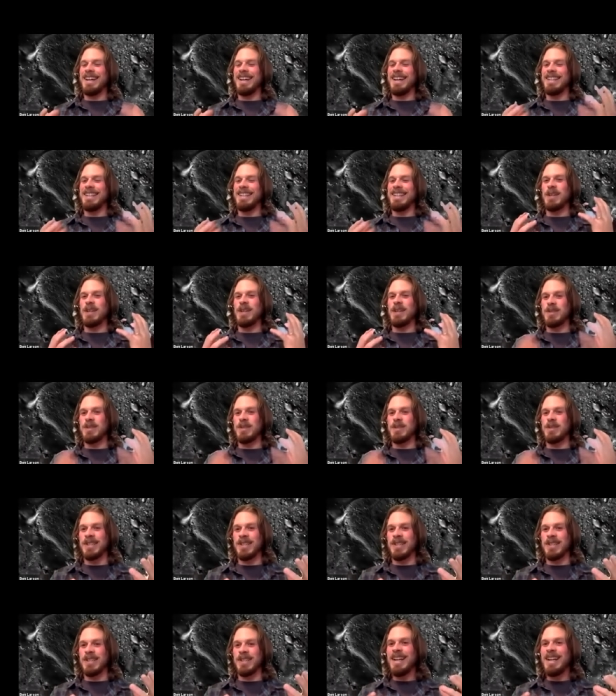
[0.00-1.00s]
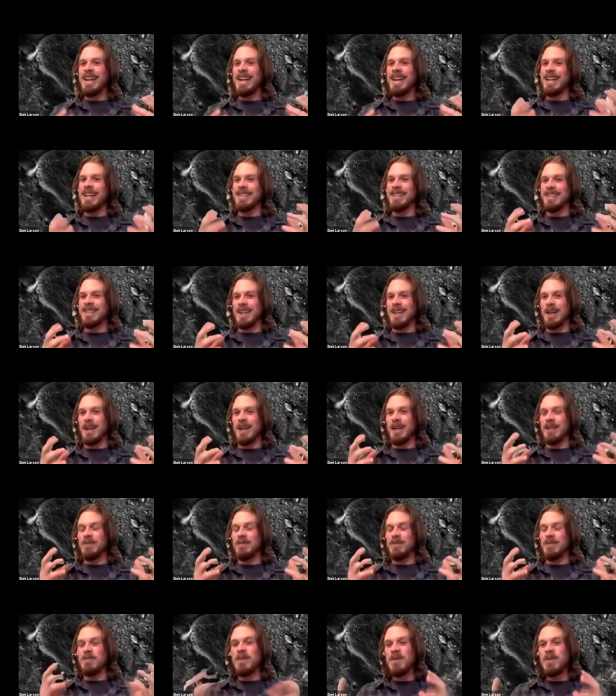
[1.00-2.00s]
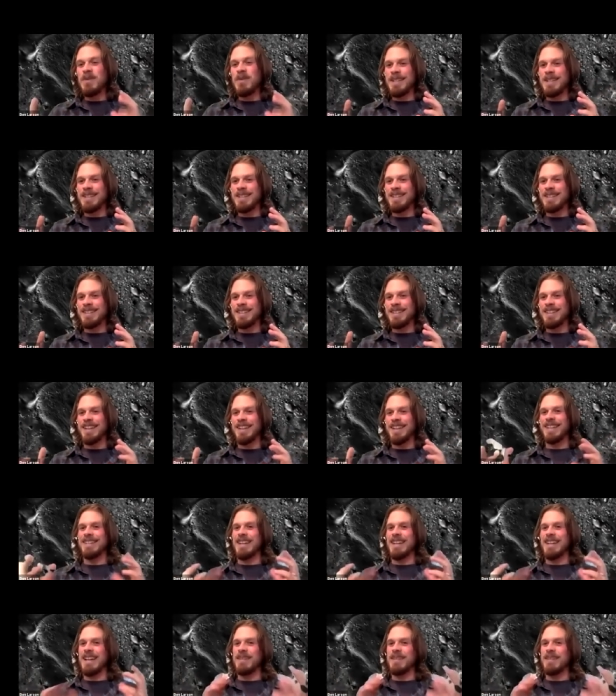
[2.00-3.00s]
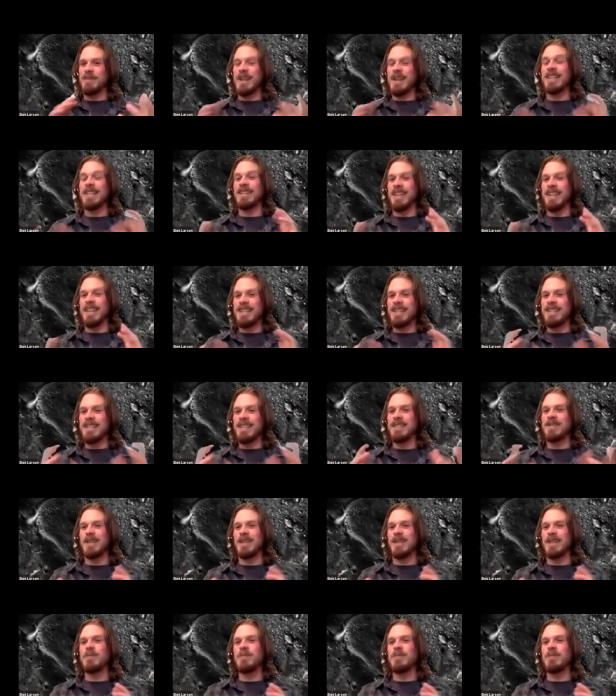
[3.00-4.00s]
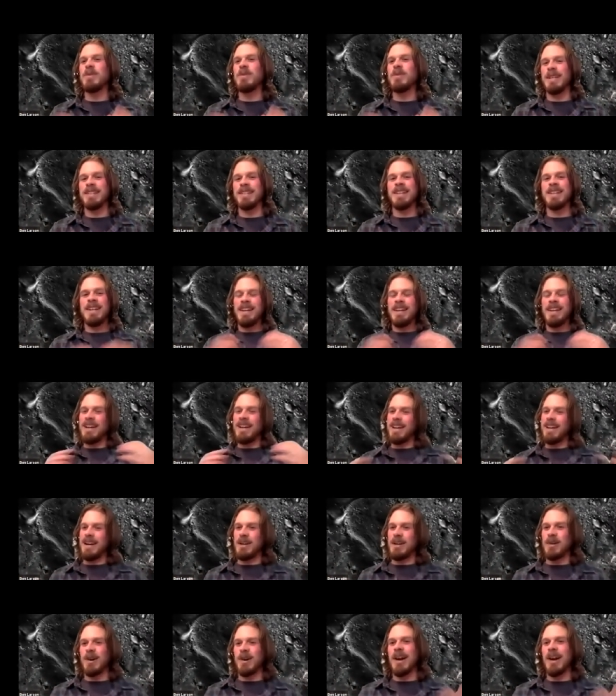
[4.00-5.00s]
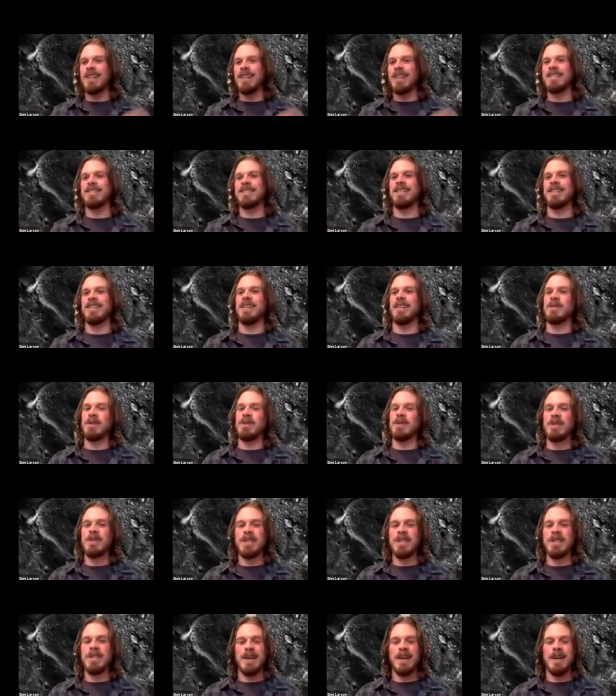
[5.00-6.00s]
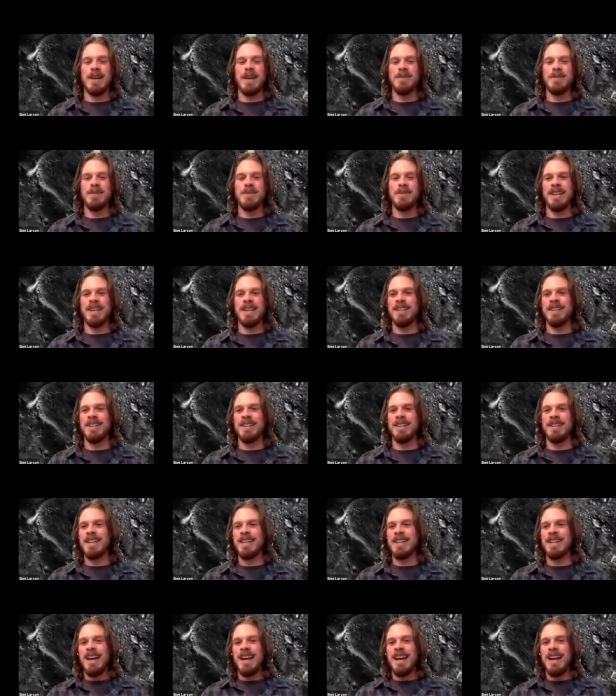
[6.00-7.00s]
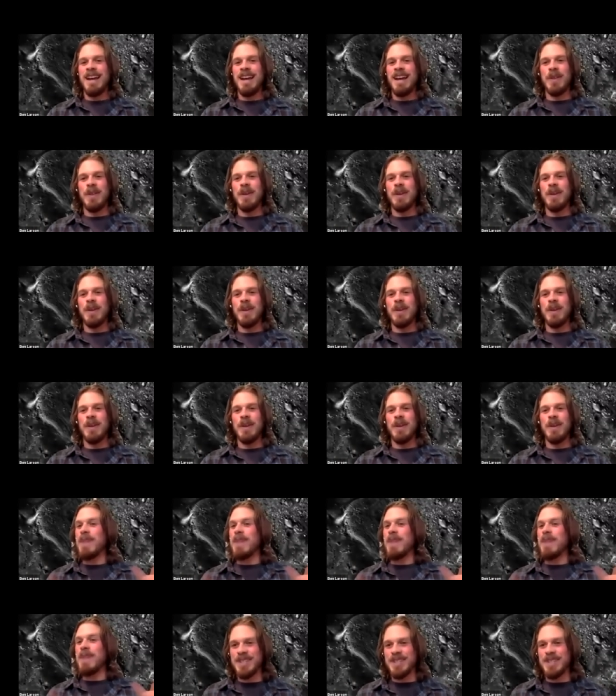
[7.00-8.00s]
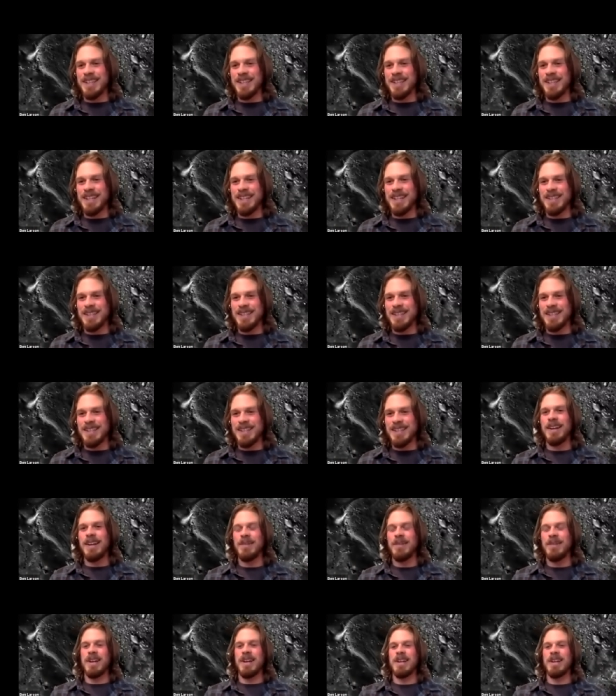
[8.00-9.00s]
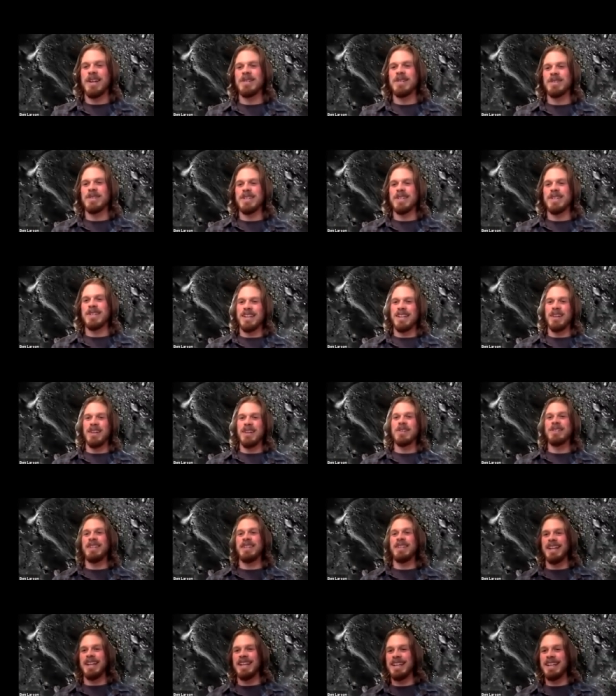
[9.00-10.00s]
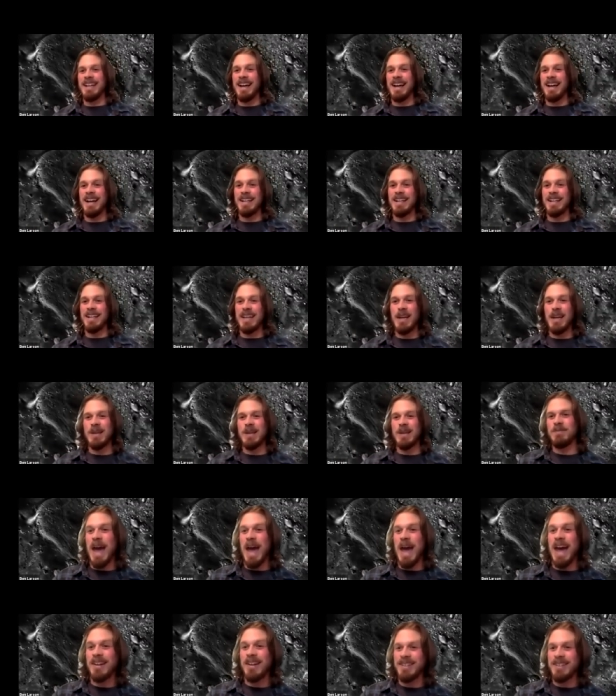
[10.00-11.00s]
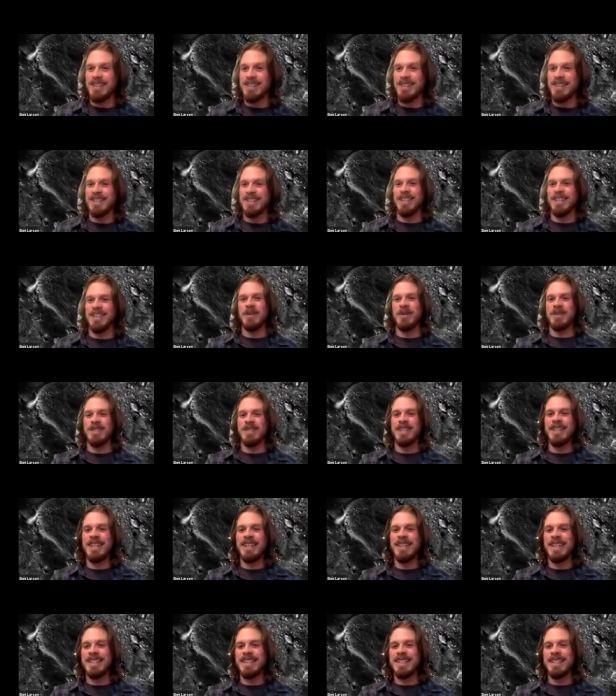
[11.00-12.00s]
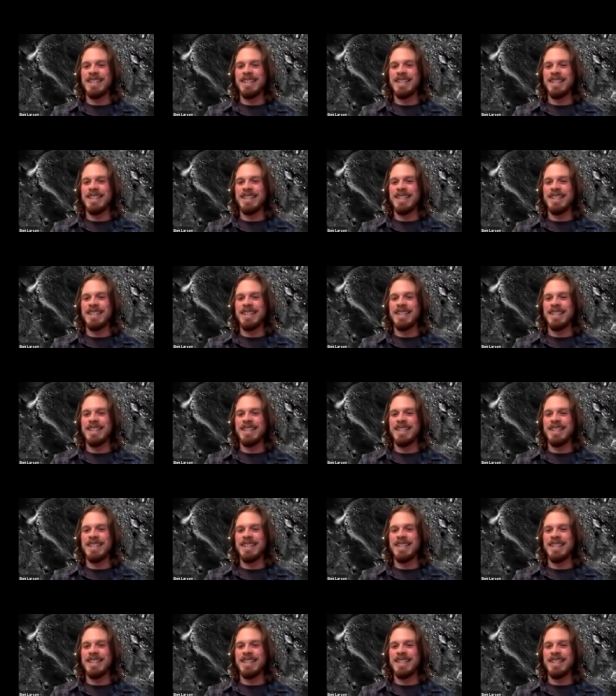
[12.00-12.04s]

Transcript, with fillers: structure and cell movement and, and regulation of cell movement uh, across evolutionary timescales. Uh, there are many other ciliates that walk and are very interested in understanding uh, gait patterns in other ciliates.